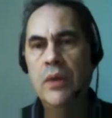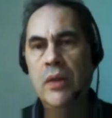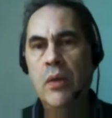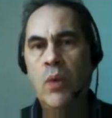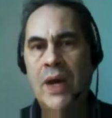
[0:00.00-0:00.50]

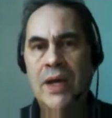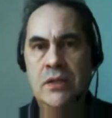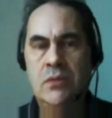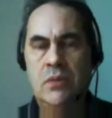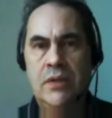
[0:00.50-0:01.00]
only the
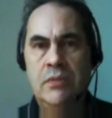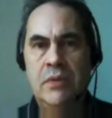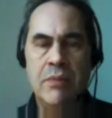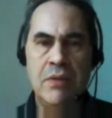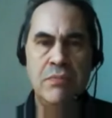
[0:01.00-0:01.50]
wise ones,
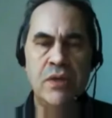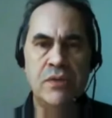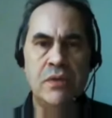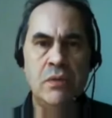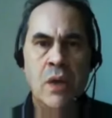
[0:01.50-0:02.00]
but I mean,
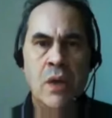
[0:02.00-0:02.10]
because they,